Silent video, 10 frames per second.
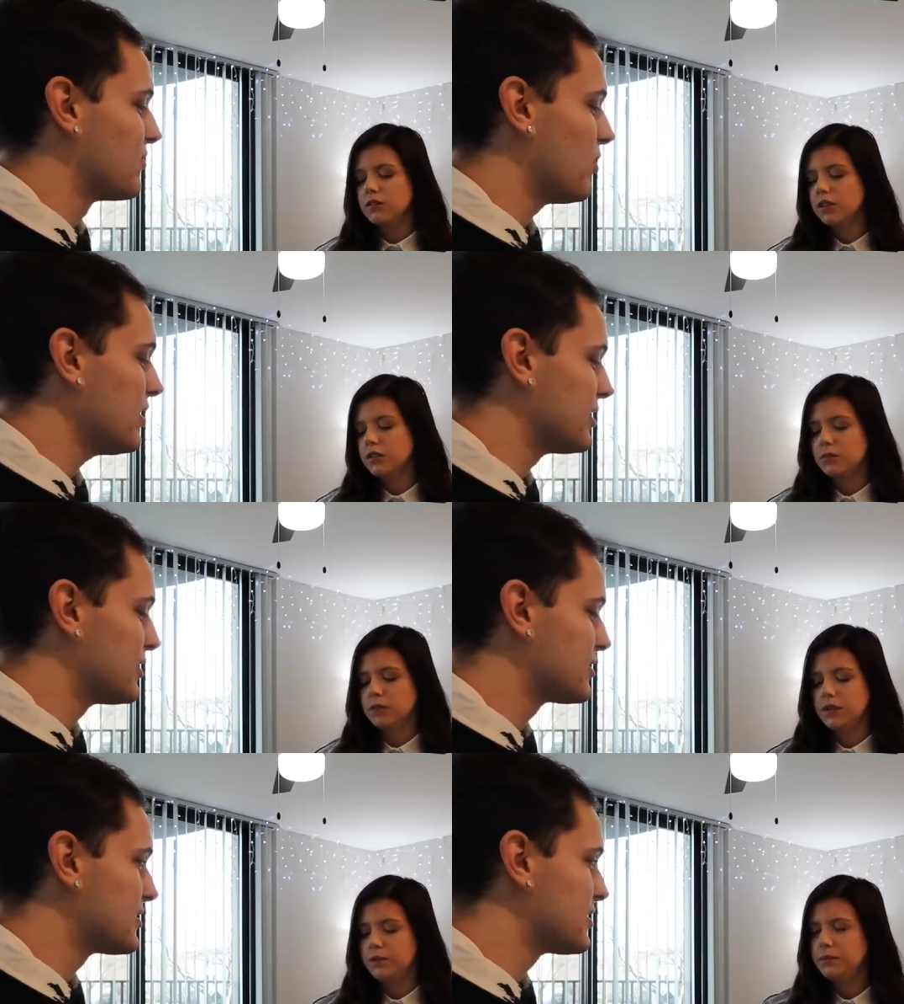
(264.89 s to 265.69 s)
Speaker 1: What?
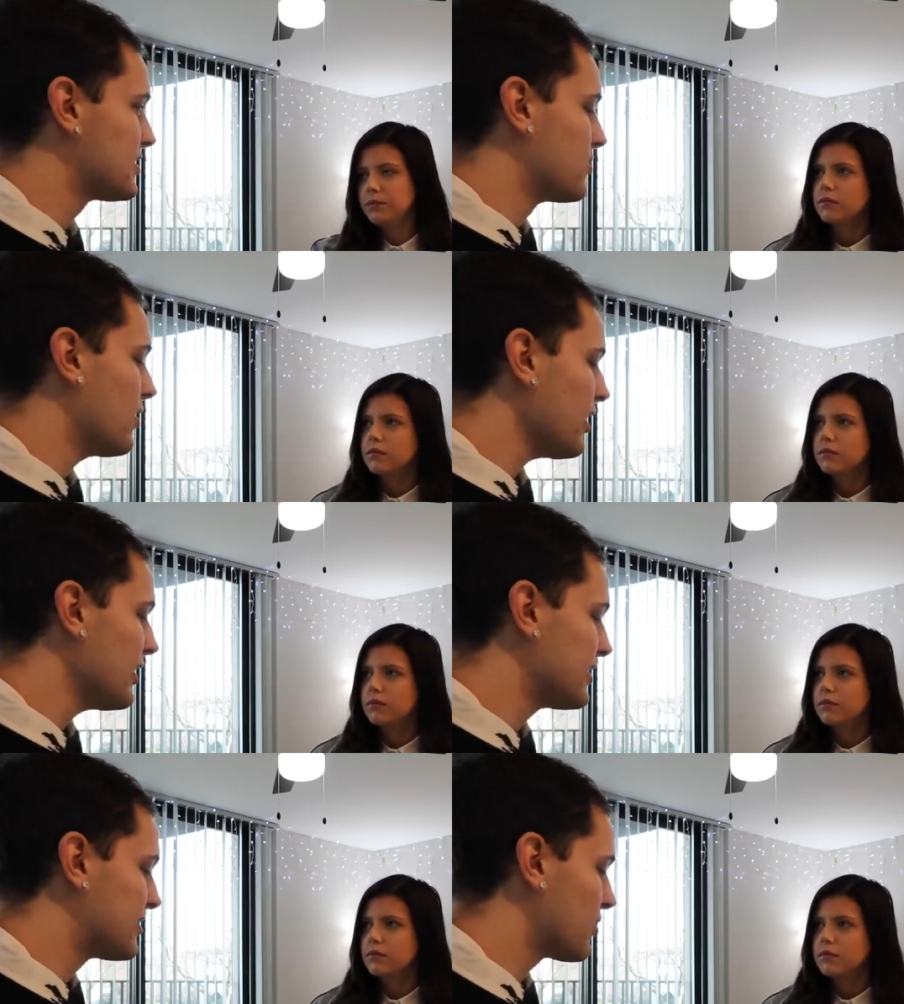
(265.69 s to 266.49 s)

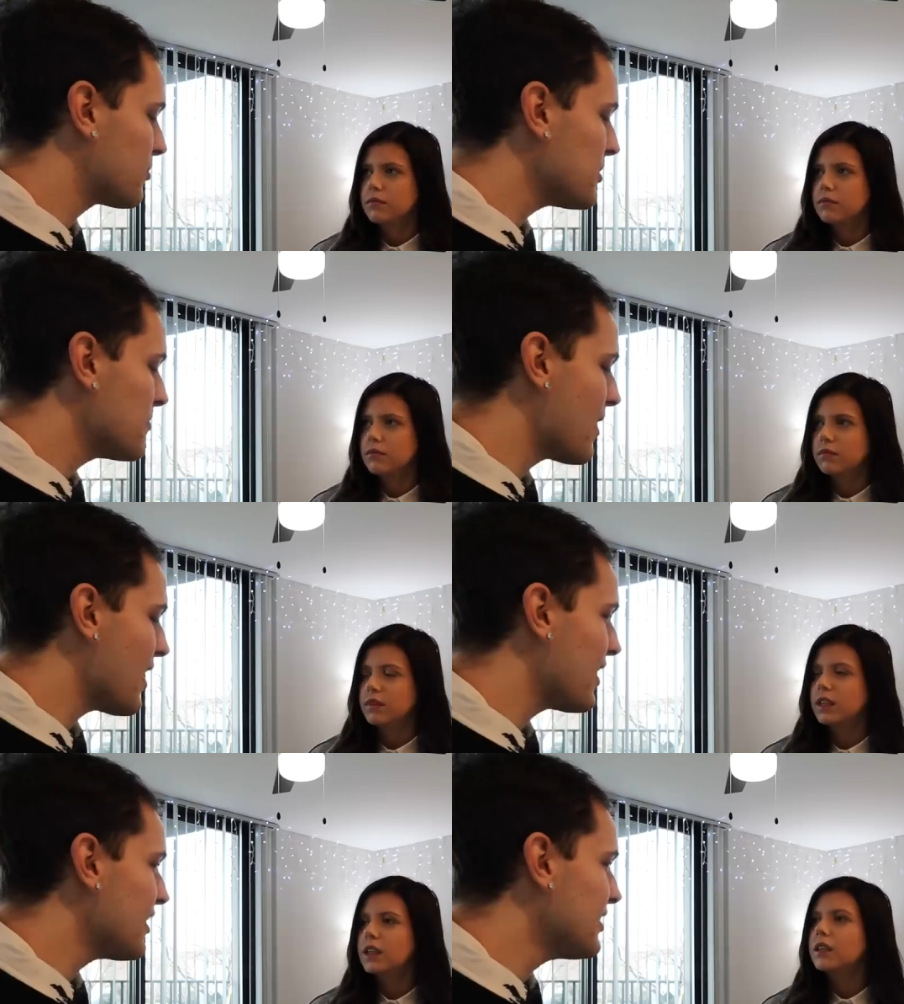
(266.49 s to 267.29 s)
What? Don't be
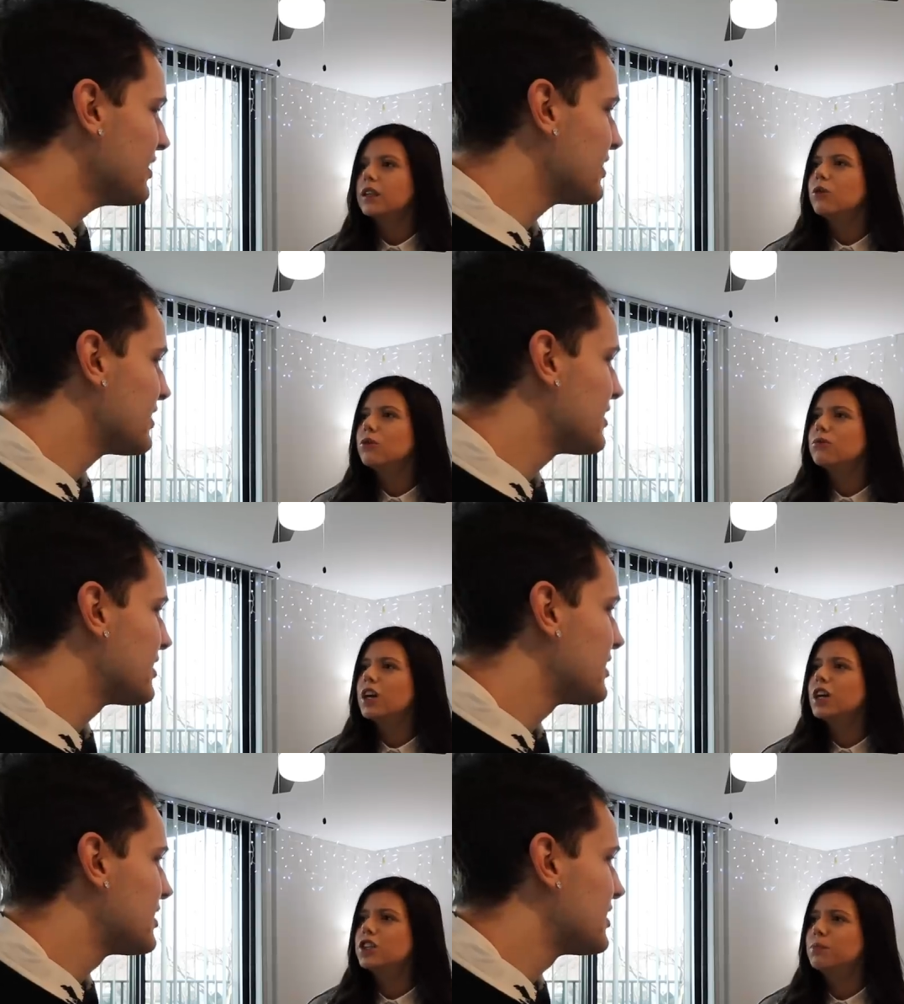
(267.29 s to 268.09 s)
mad.
Speaker 2: No, don't
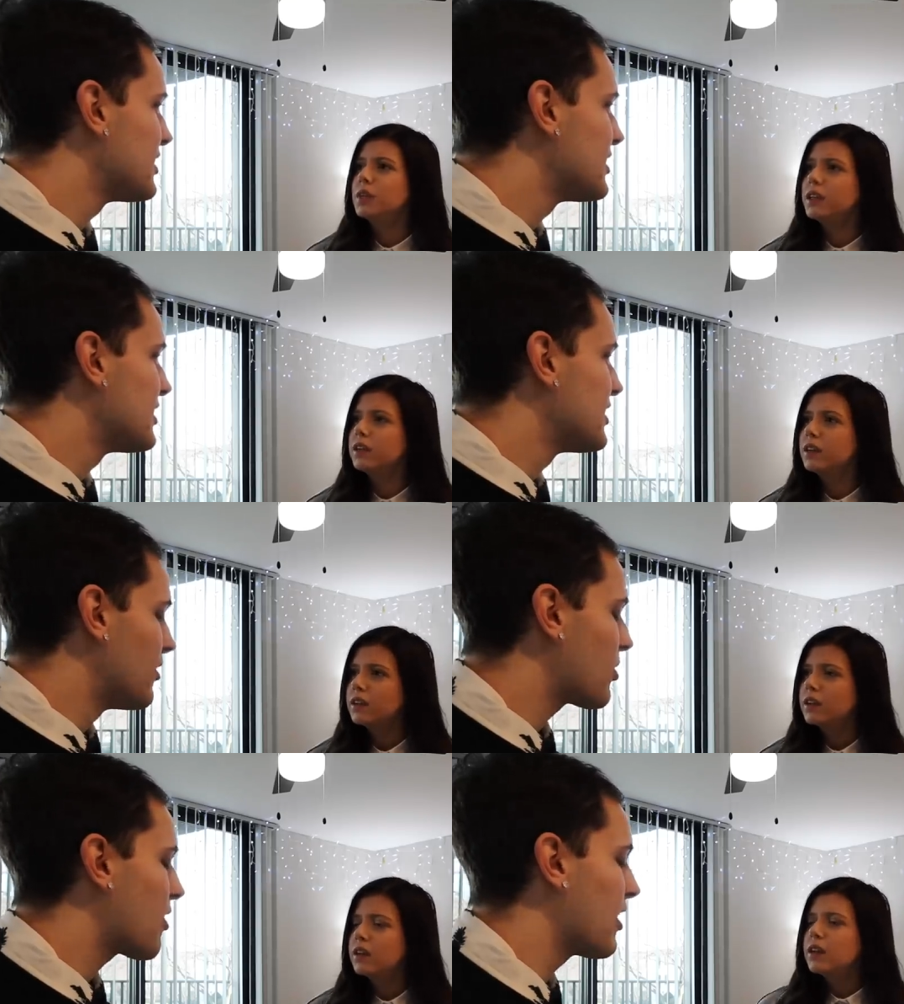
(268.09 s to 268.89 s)
touch me.
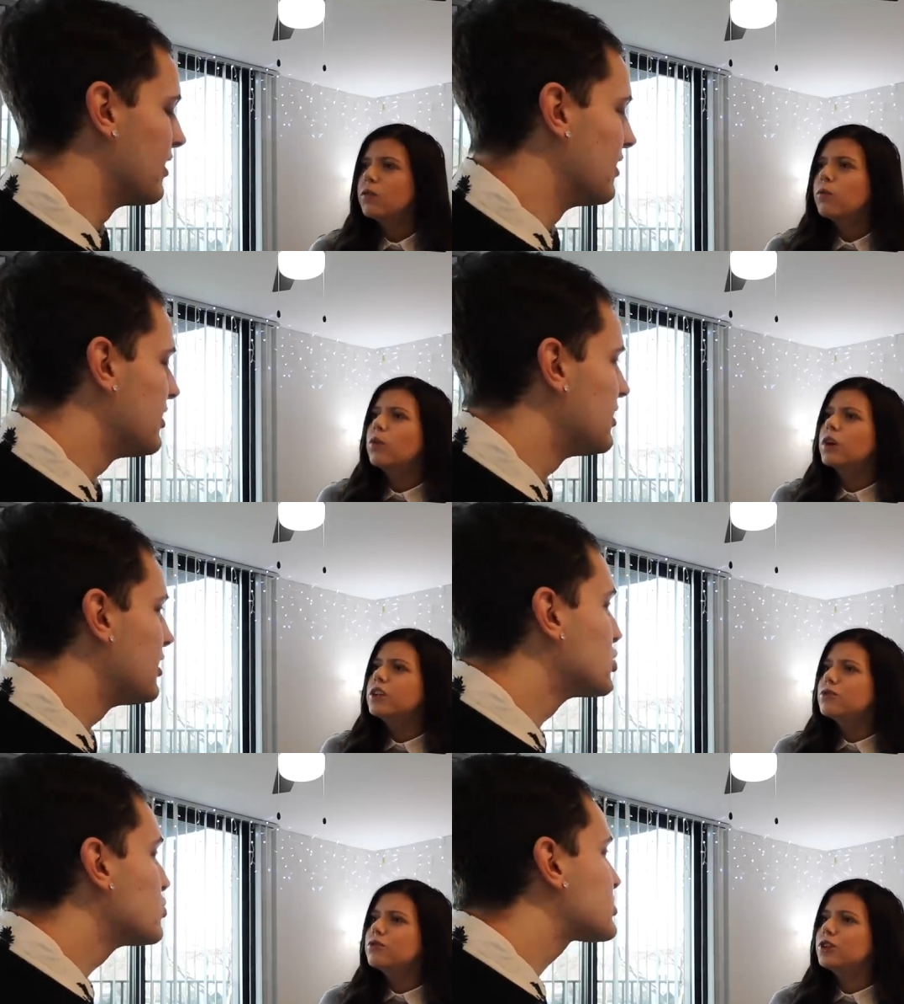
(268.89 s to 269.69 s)
Mariah. What
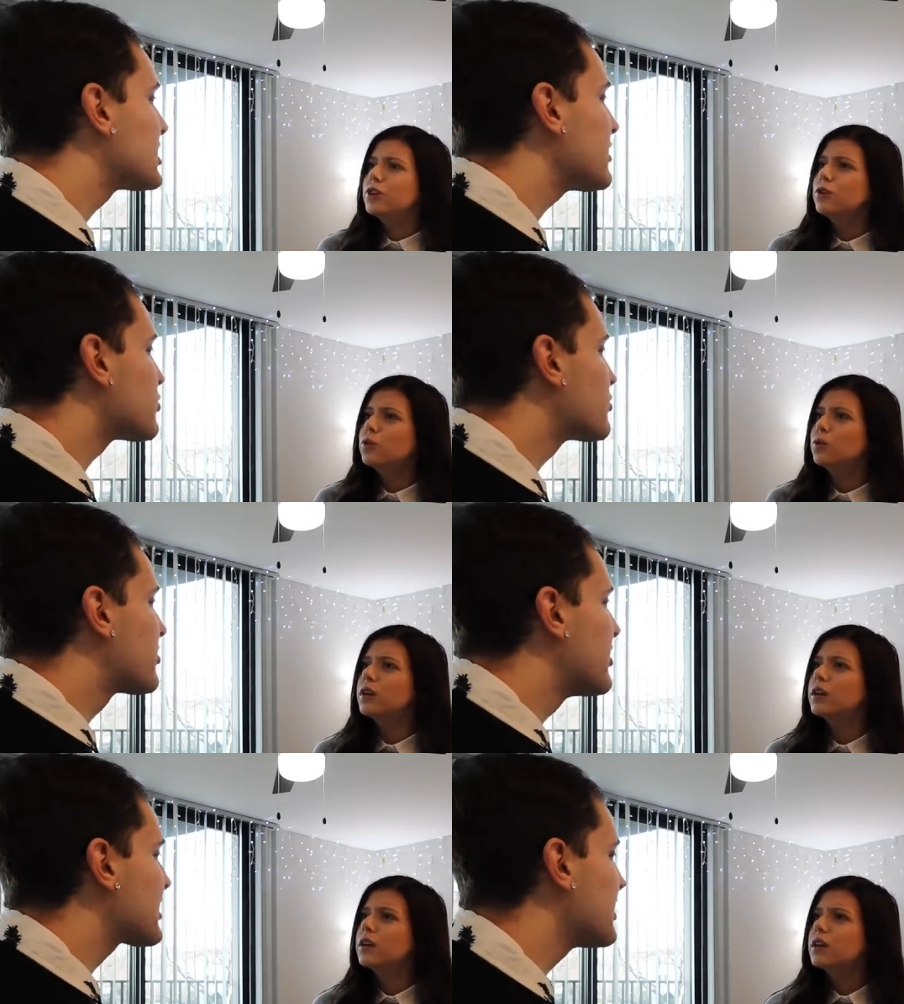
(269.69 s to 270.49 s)
did you, you do? said through
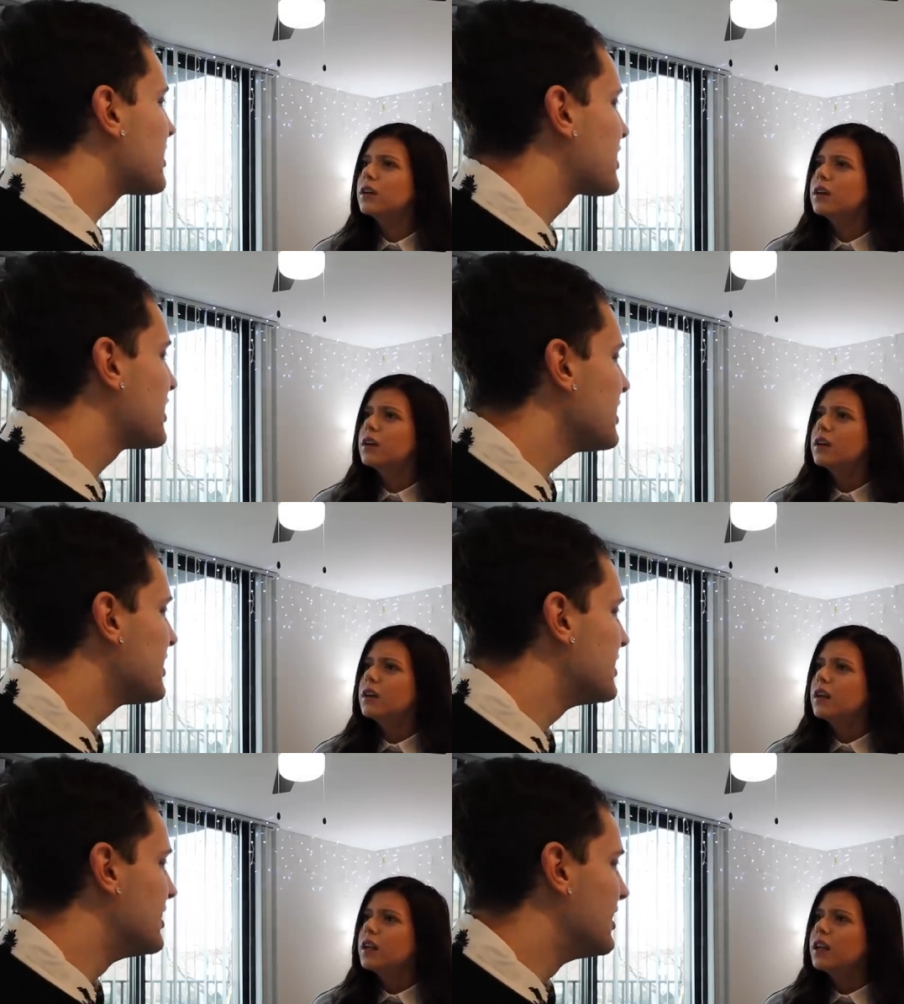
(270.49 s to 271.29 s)
Speaker 1: thick and
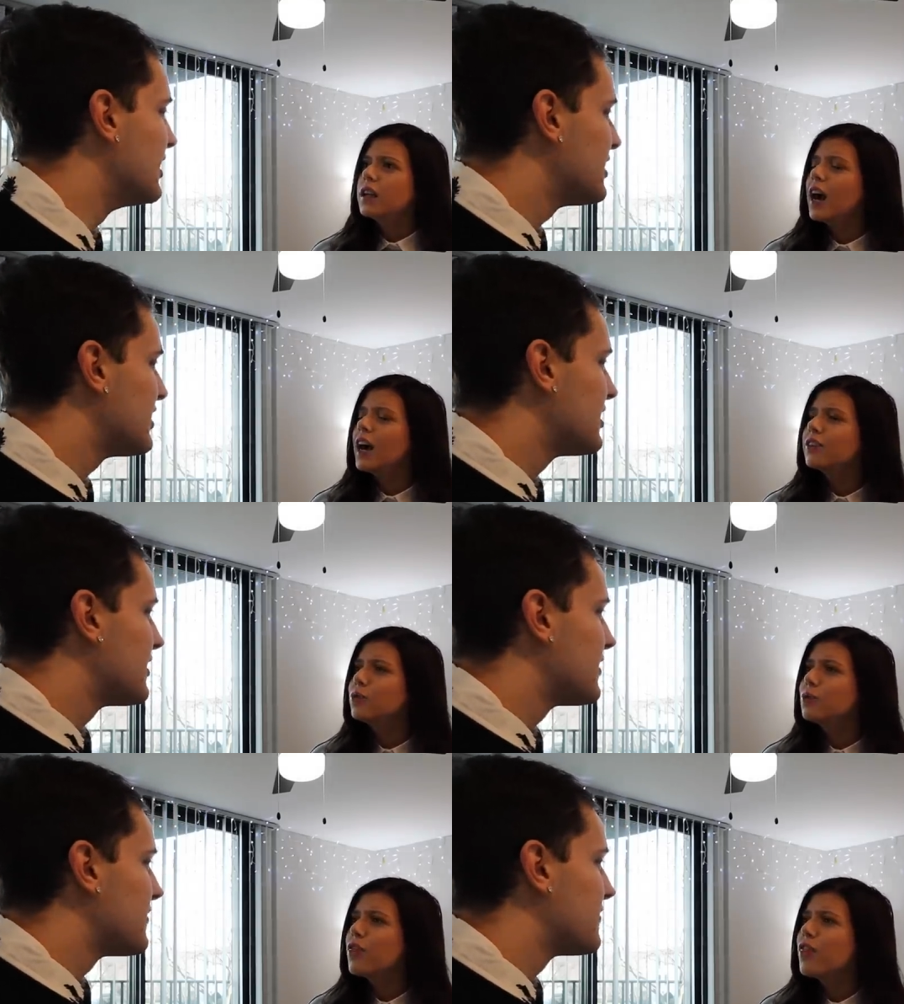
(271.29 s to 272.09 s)
thin.
Speaker 2: Not
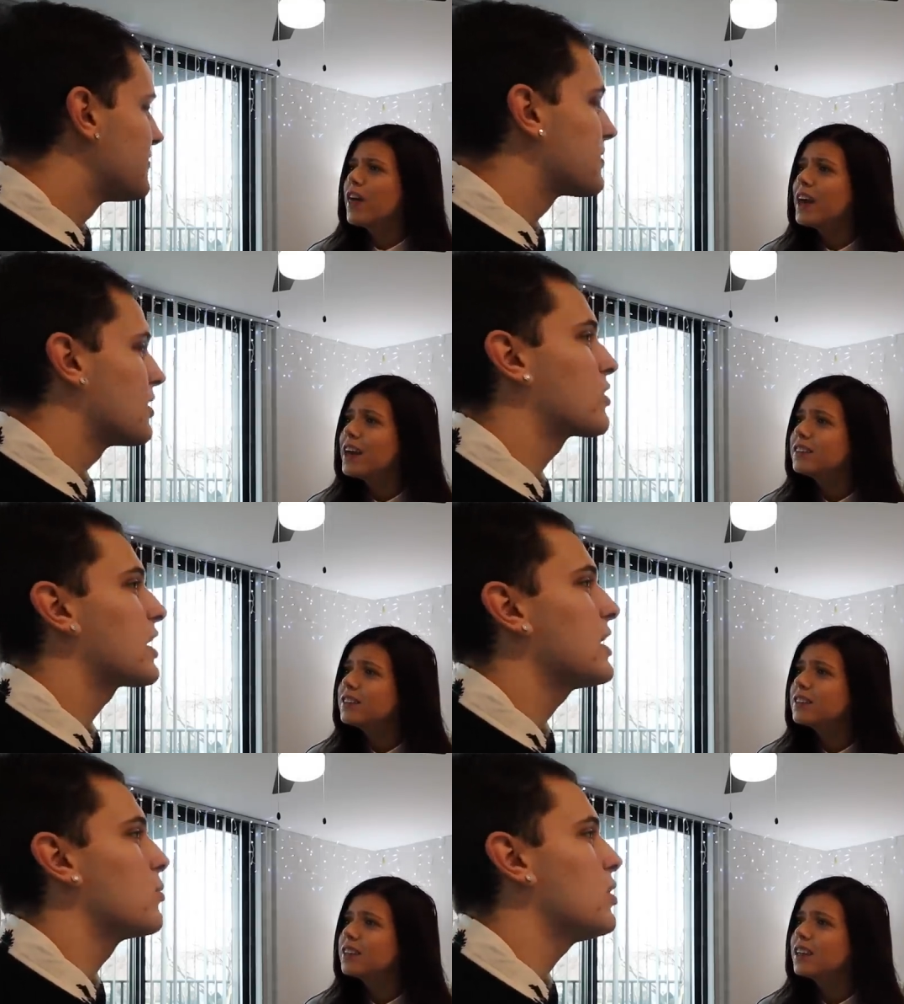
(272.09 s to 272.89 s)
through this. Okay,